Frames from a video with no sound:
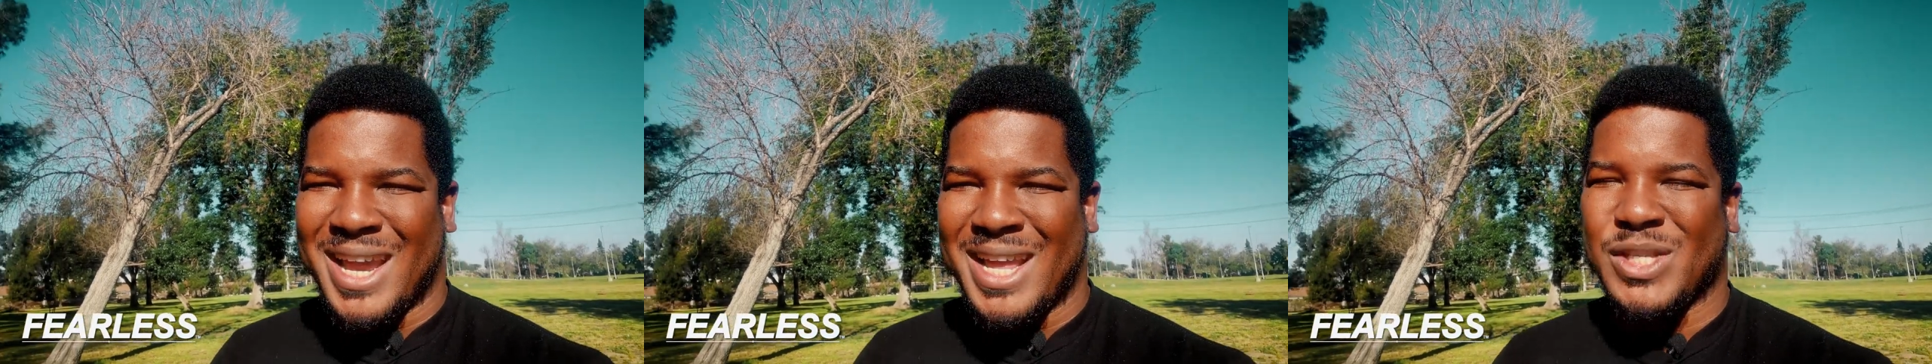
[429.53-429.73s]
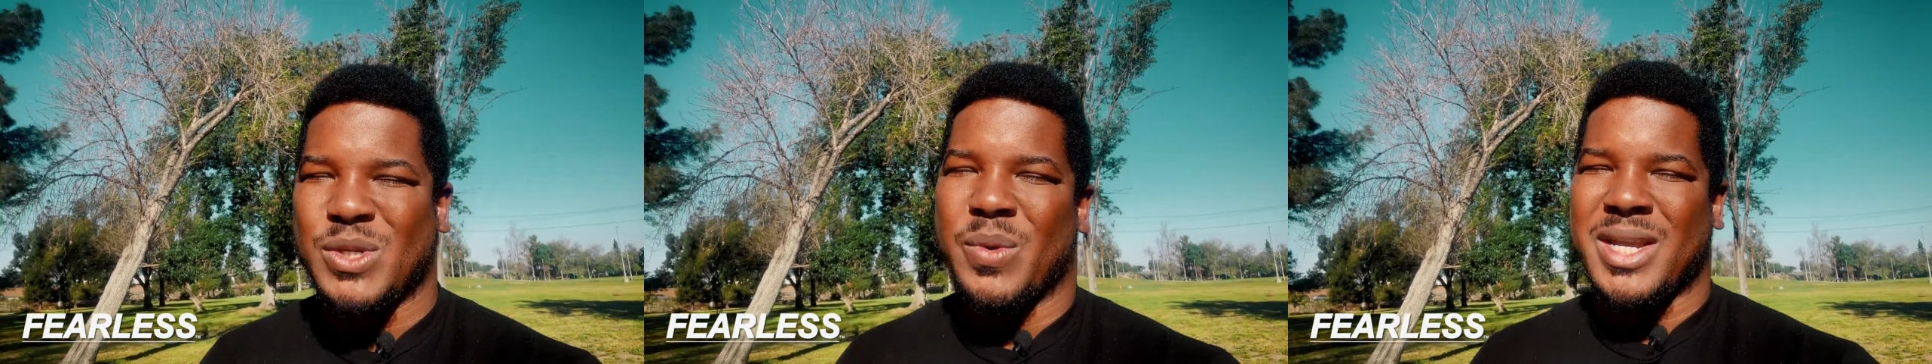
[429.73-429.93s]

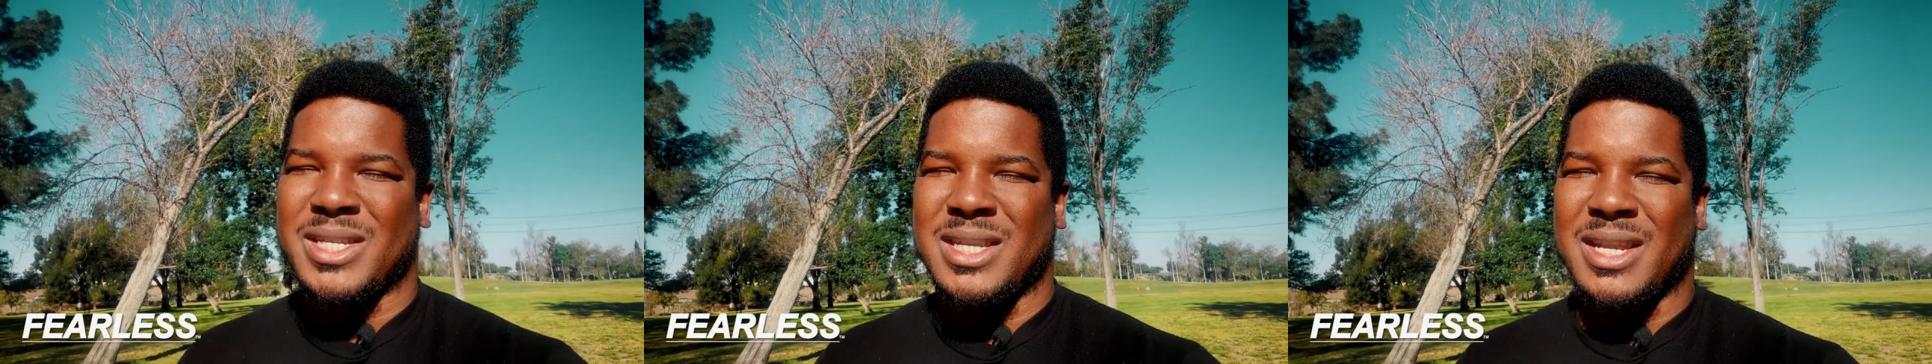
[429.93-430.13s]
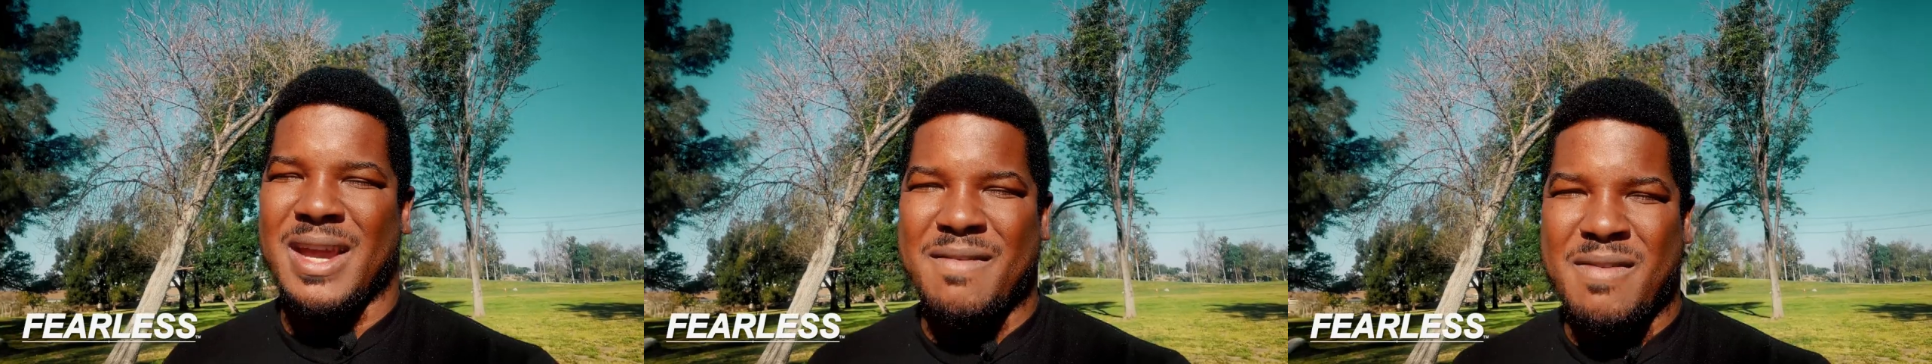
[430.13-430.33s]

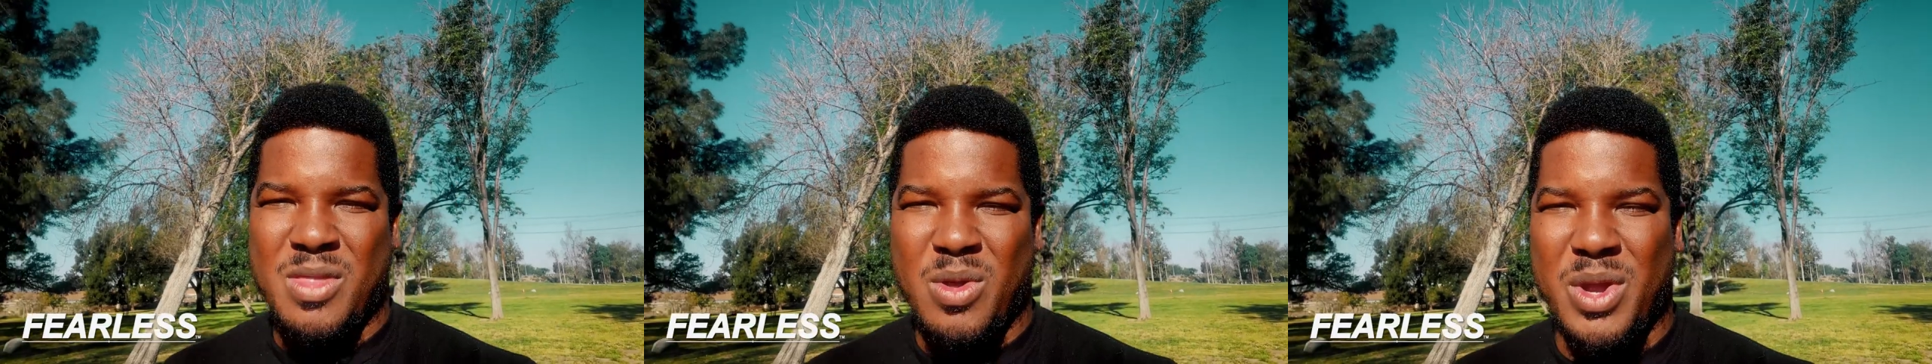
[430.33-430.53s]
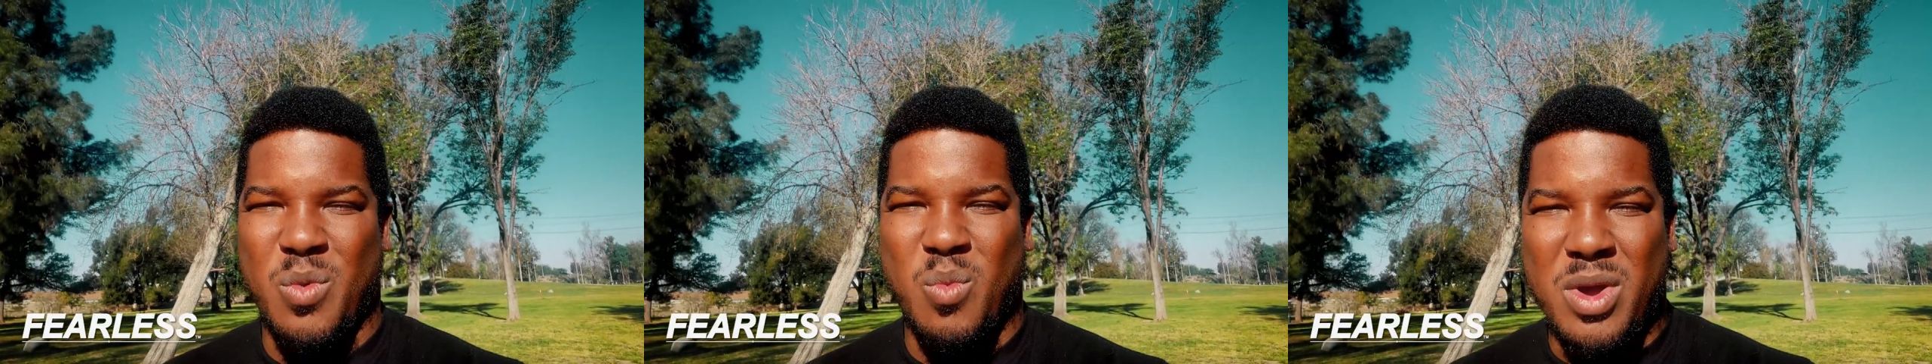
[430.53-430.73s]
interested, even
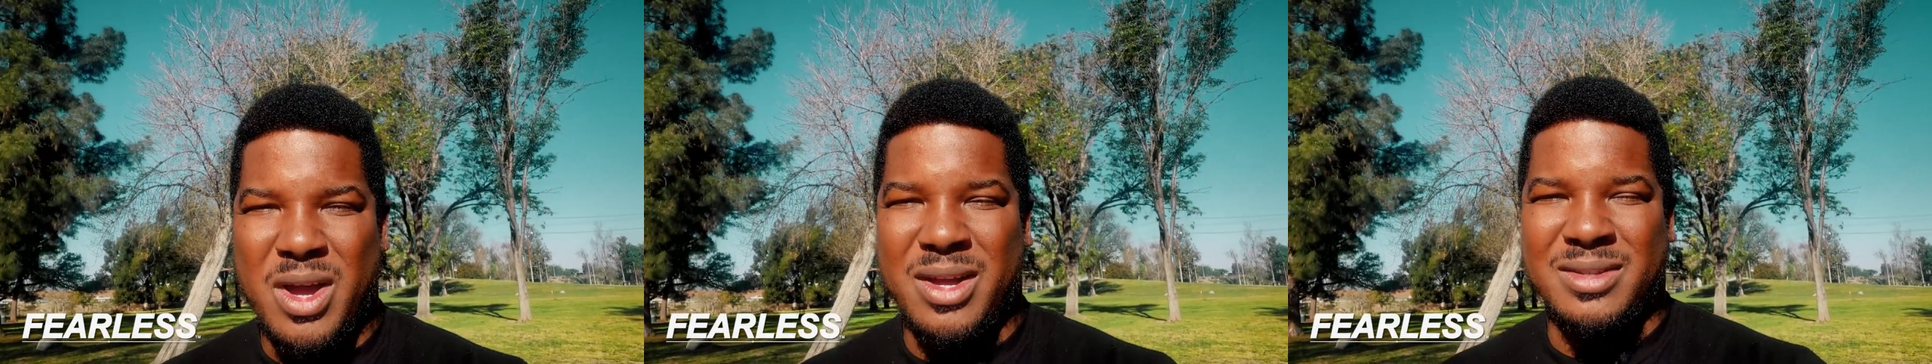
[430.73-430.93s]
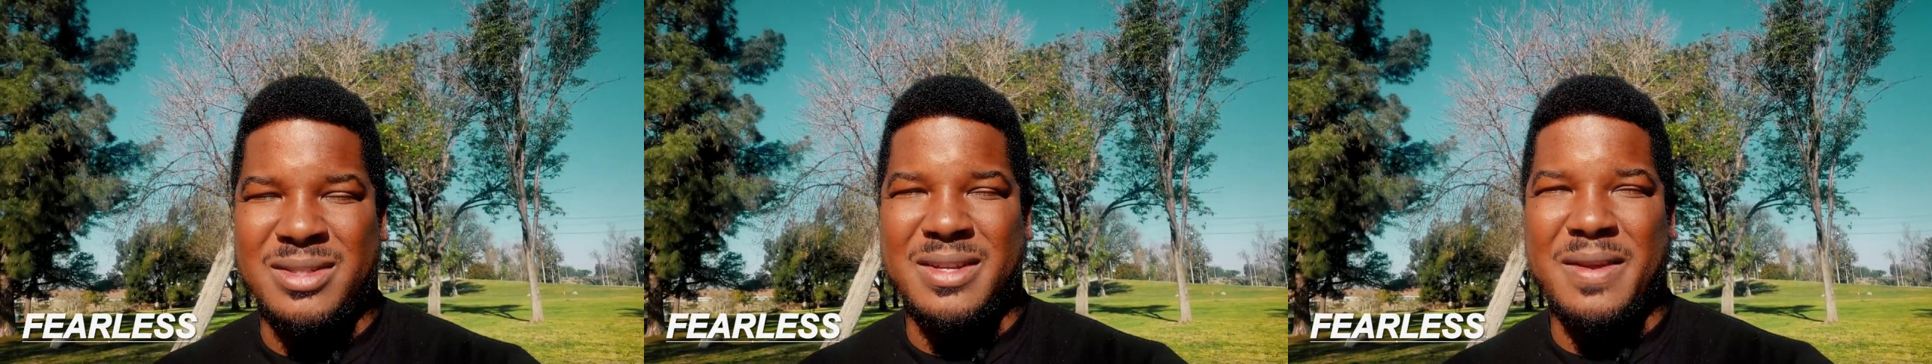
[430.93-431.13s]
though he
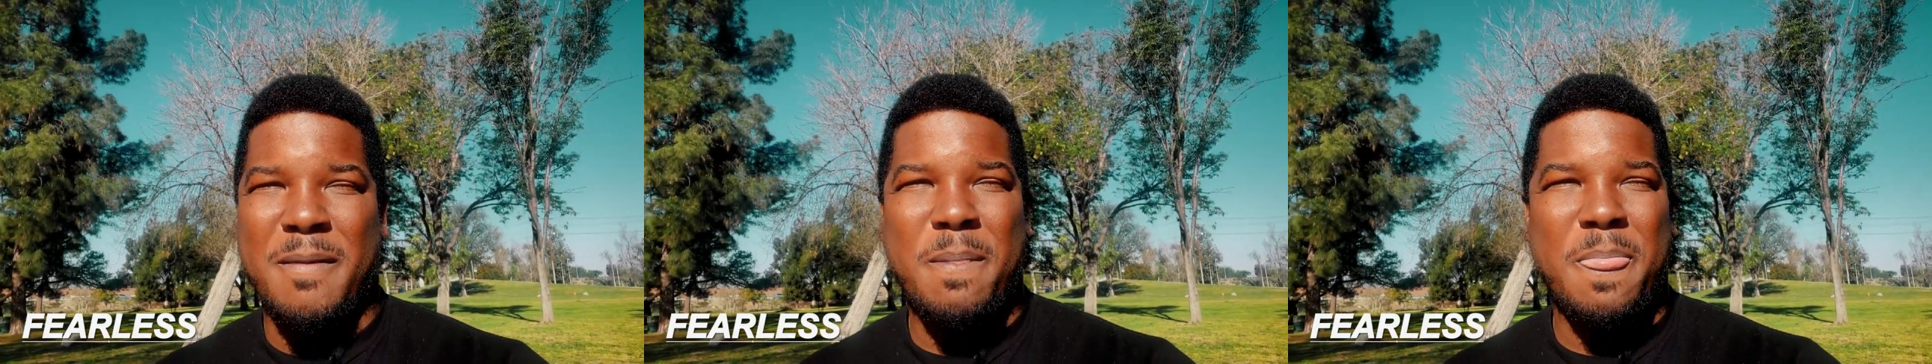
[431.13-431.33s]
was.